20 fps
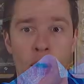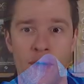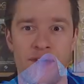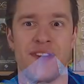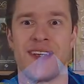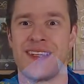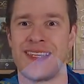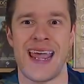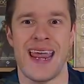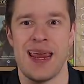off
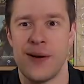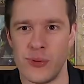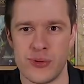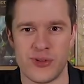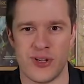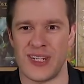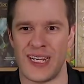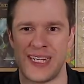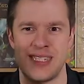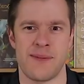the table
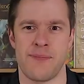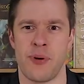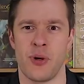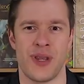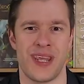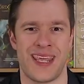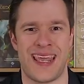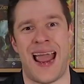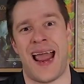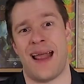so I could actually
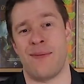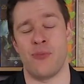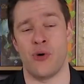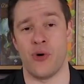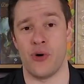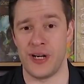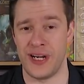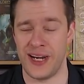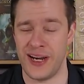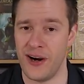put the
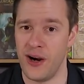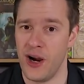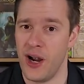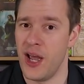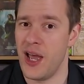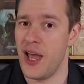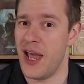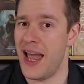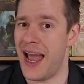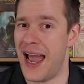camera in here.
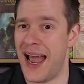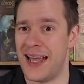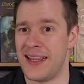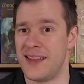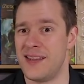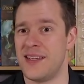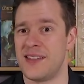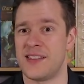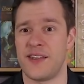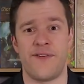
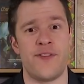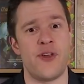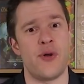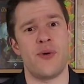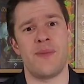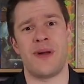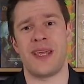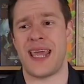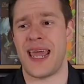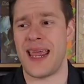And there's a
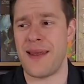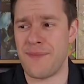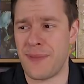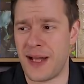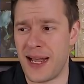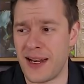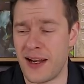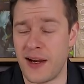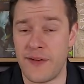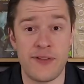few in my game
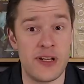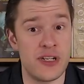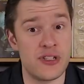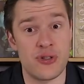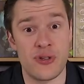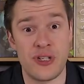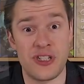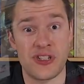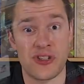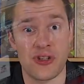bag. I've
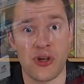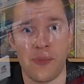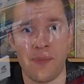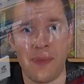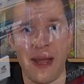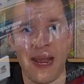literally just got